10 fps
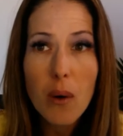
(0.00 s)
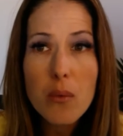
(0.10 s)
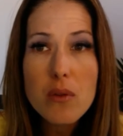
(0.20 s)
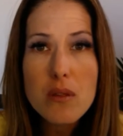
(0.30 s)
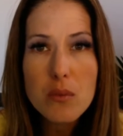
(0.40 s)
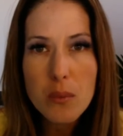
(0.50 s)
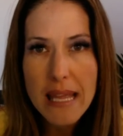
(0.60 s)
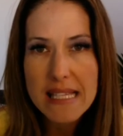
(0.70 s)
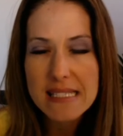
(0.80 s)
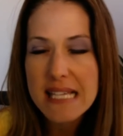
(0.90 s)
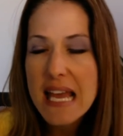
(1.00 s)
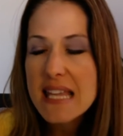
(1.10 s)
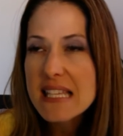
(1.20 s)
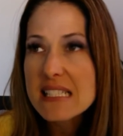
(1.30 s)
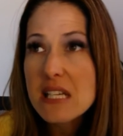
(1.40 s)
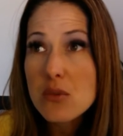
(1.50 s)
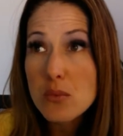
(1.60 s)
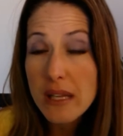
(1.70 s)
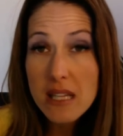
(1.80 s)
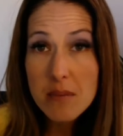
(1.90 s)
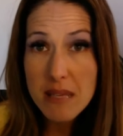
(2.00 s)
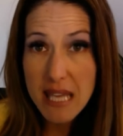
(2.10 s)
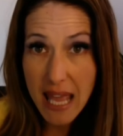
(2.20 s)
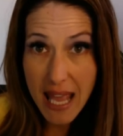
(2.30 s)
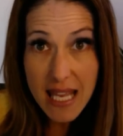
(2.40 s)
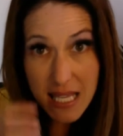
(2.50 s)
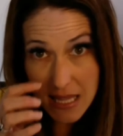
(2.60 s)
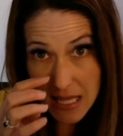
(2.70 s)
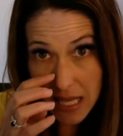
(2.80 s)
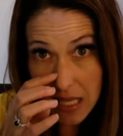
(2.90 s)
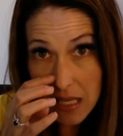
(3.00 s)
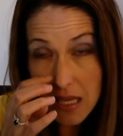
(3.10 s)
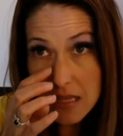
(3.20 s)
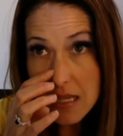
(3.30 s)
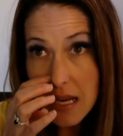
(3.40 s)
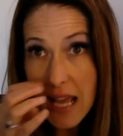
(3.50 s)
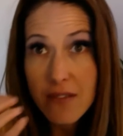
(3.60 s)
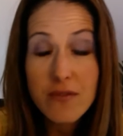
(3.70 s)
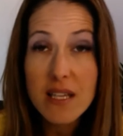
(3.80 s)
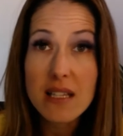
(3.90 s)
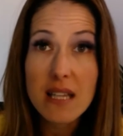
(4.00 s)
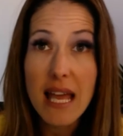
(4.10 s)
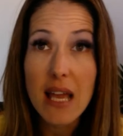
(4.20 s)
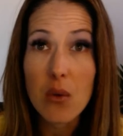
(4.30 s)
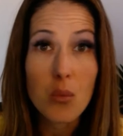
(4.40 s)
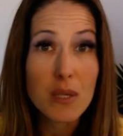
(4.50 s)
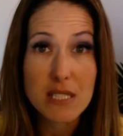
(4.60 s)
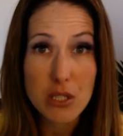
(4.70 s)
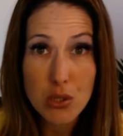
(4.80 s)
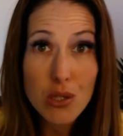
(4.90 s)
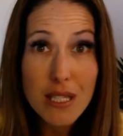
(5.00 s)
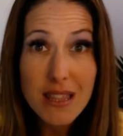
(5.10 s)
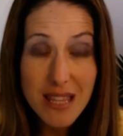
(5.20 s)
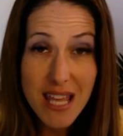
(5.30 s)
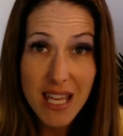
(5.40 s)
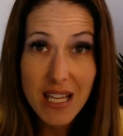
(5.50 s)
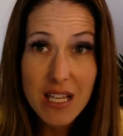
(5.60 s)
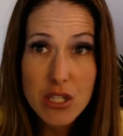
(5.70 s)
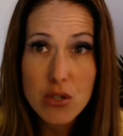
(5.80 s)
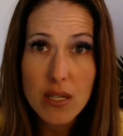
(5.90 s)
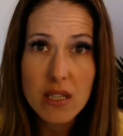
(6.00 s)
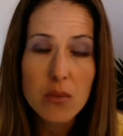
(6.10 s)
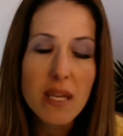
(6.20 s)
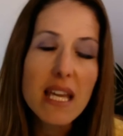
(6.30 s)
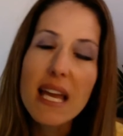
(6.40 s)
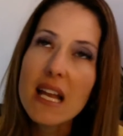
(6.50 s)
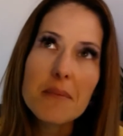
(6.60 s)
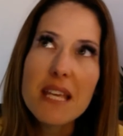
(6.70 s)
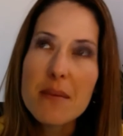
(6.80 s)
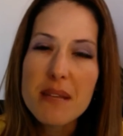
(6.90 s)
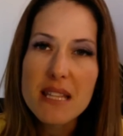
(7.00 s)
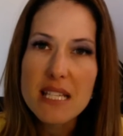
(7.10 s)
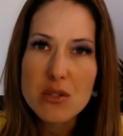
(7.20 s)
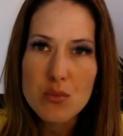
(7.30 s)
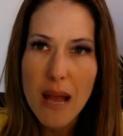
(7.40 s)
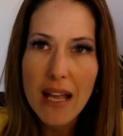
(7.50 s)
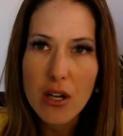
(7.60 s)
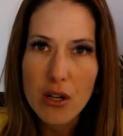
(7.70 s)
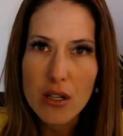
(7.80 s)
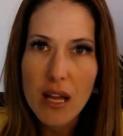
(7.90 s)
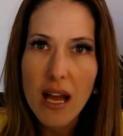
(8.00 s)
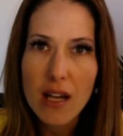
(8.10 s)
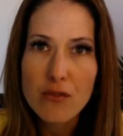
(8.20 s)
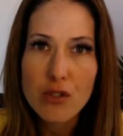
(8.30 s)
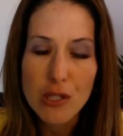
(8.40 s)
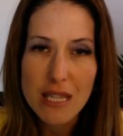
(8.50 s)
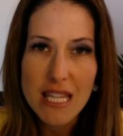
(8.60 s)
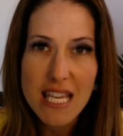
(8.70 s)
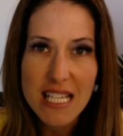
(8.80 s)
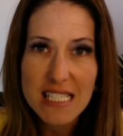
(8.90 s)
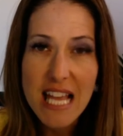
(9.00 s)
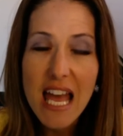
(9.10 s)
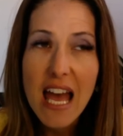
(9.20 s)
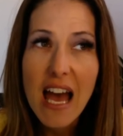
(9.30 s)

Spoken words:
What were the wins? These can really be anything that I feel like was a good thing during the week, and I'm keeping this record of good things.